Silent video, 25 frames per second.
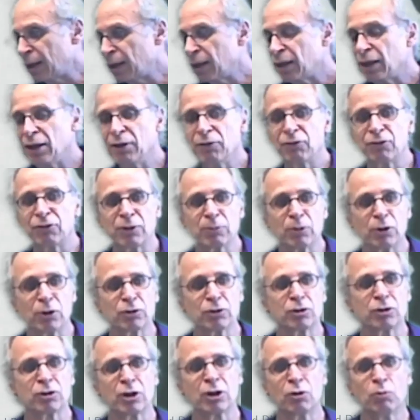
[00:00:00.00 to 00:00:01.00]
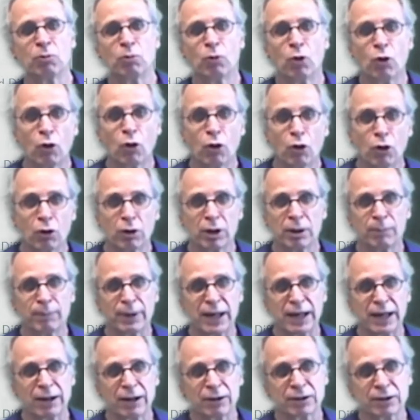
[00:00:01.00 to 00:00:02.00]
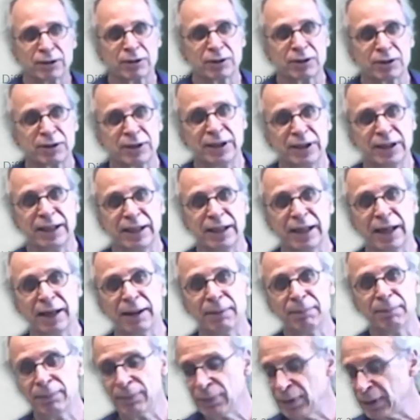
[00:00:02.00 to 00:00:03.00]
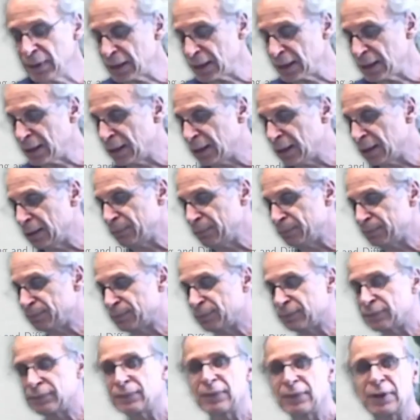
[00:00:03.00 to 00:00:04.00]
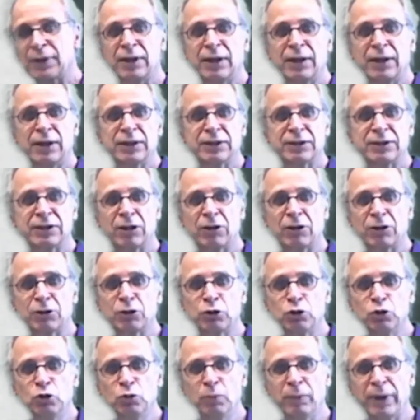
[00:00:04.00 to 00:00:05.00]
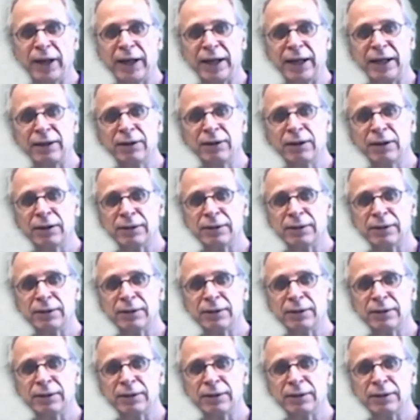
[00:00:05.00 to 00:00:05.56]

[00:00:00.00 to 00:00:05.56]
If you want to know more about TM, there are two main